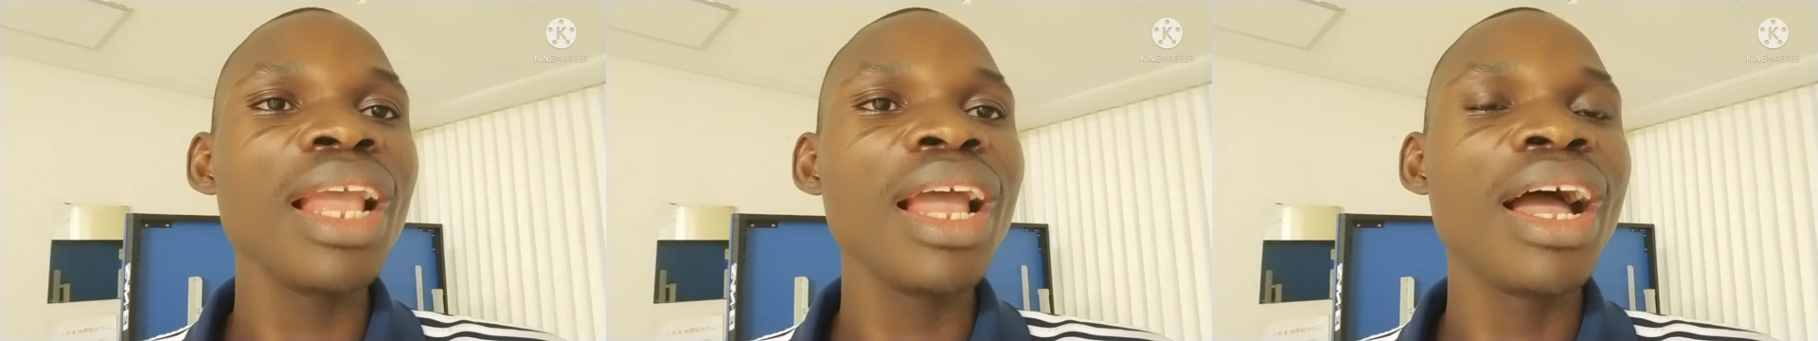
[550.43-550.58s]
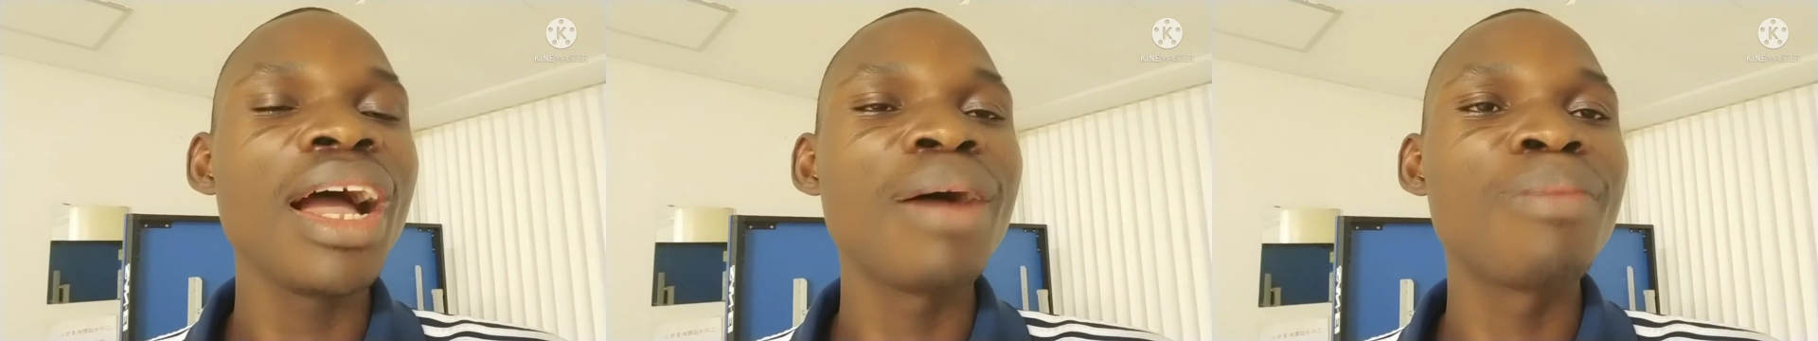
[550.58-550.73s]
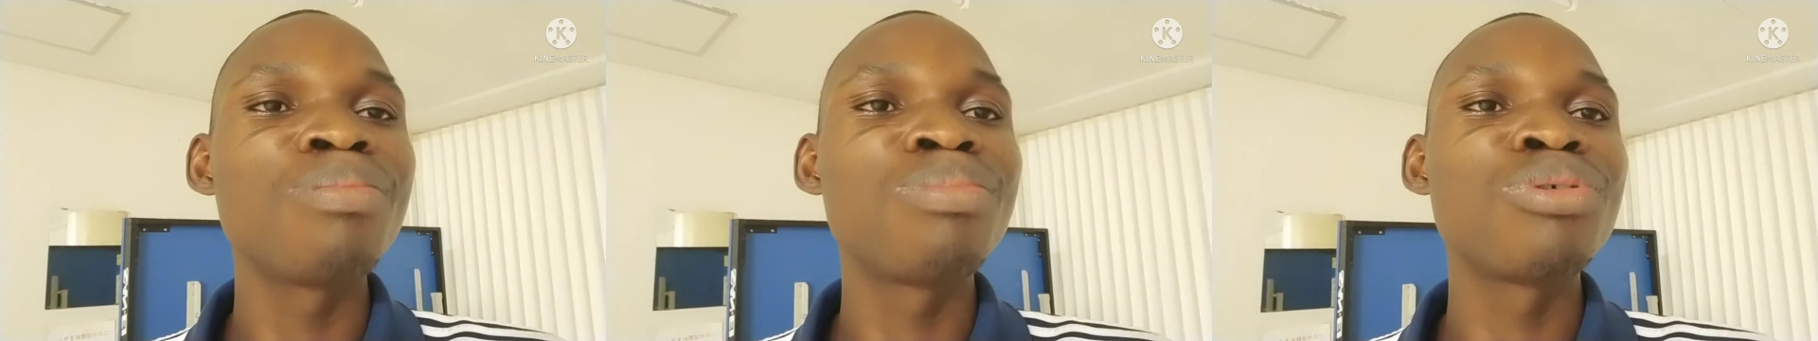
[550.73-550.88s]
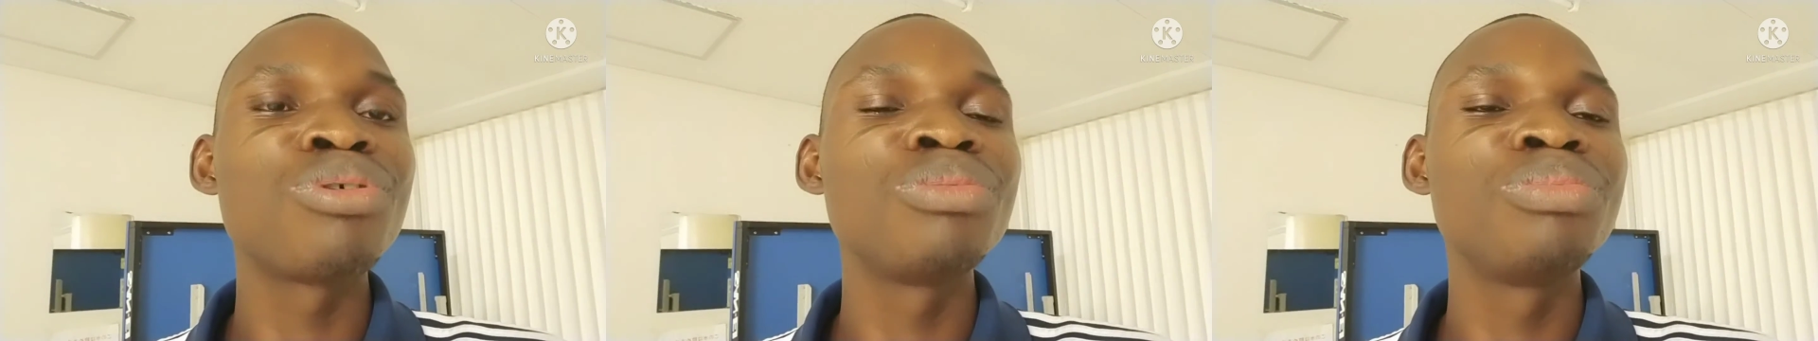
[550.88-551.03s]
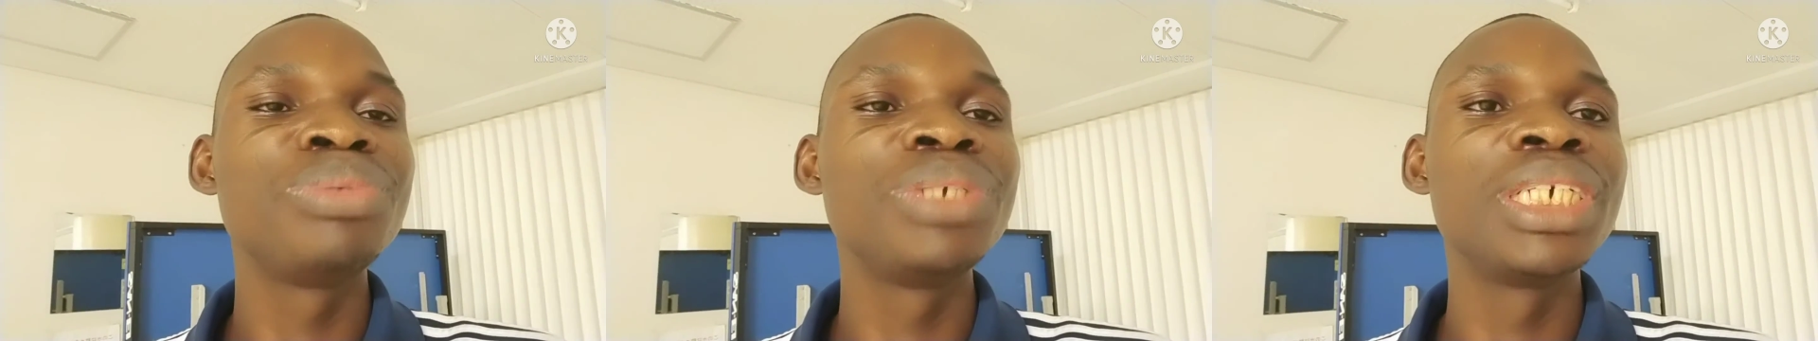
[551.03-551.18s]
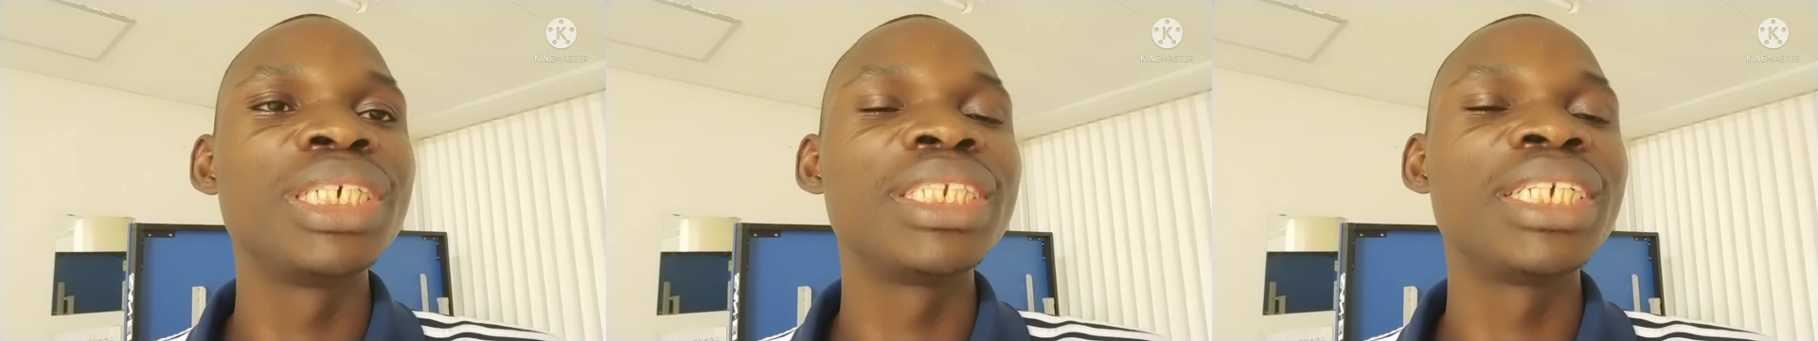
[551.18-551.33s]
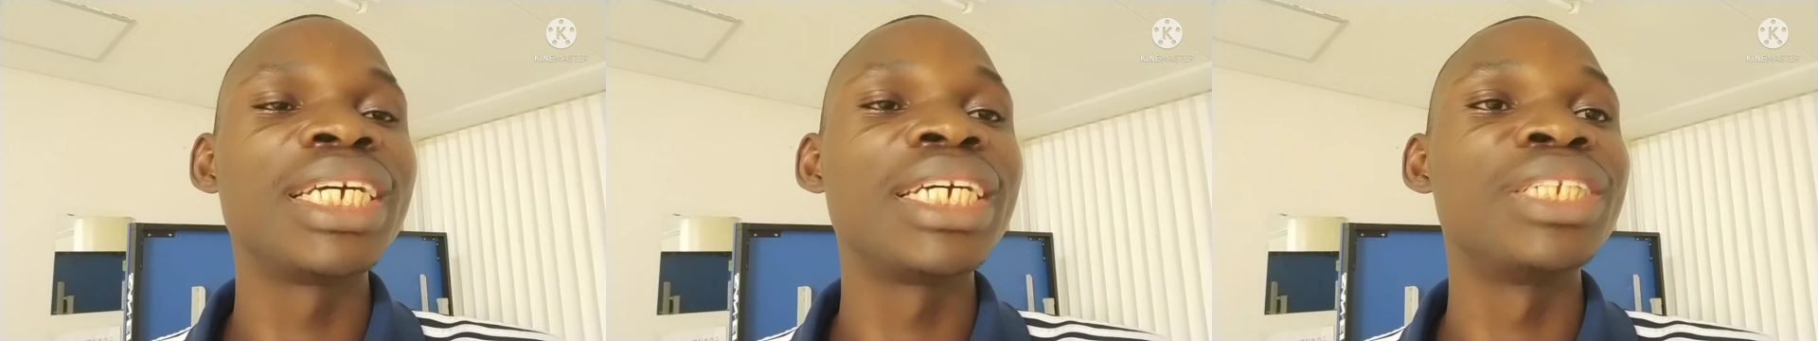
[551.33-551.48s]

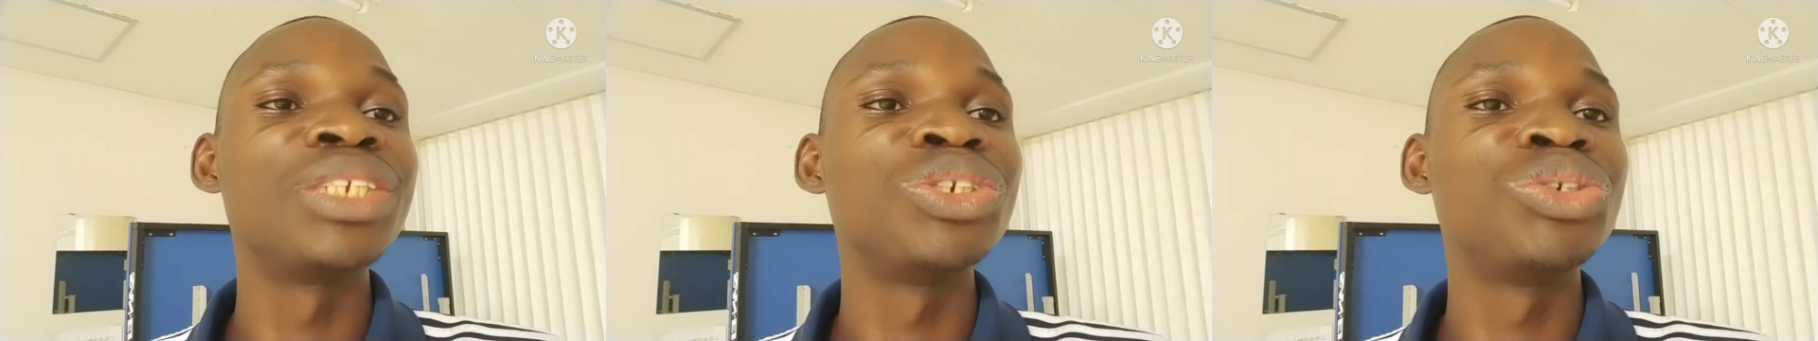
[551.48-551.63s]
appropriate and